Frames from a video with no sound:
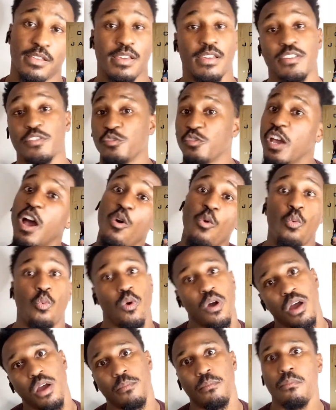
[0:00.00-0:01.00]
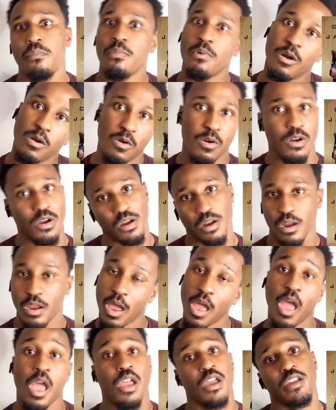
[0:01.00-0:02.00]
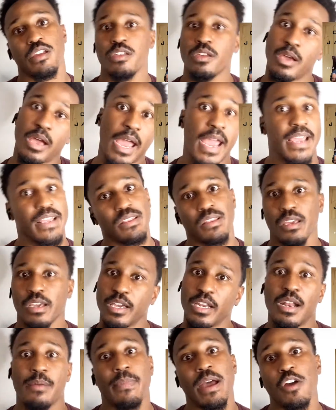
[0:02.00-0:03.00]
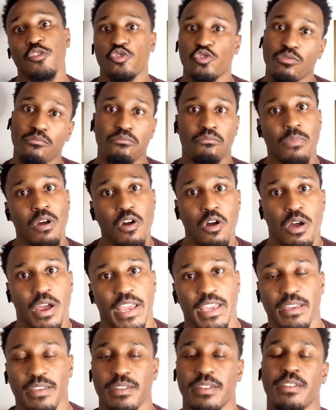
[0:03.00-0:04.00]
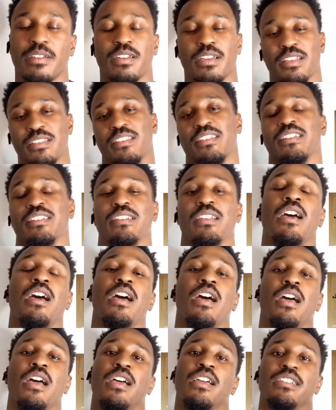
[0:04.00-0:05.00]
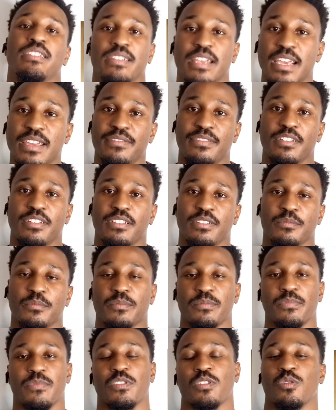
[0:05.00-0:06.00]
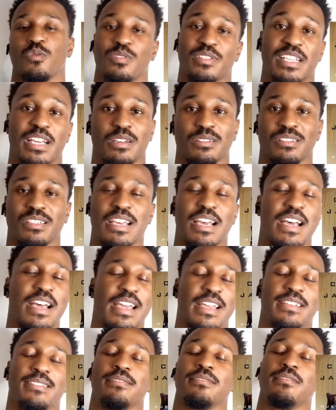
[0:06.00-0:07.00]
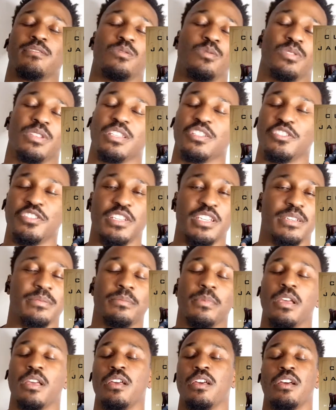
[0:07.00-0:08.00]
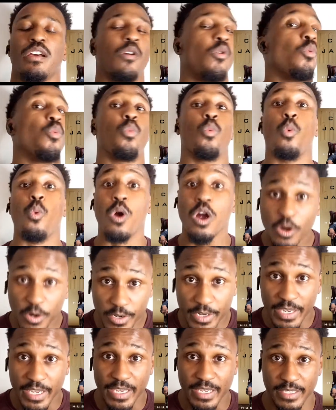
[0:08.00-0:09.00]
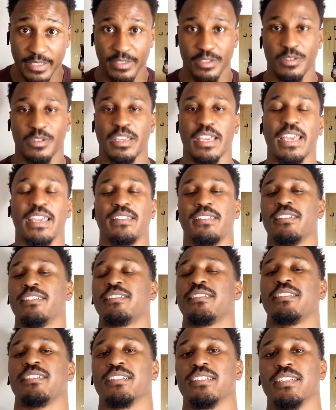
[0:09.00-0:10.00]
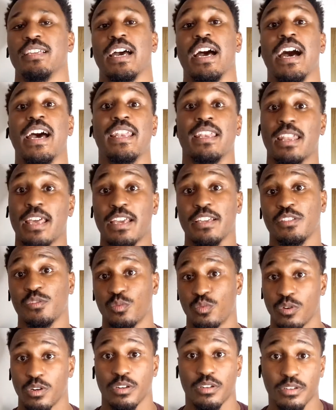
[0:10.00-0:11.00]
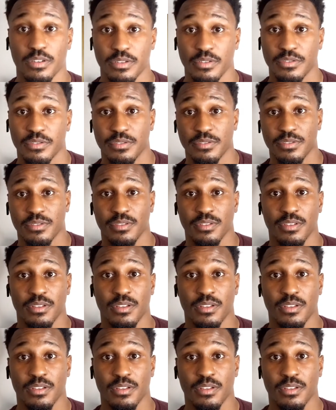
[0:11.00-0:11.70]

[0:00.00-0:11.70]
you got one more. You ain't thinking about your boy. And then David was outside with the sheep. Working, okay, listen, God likes workers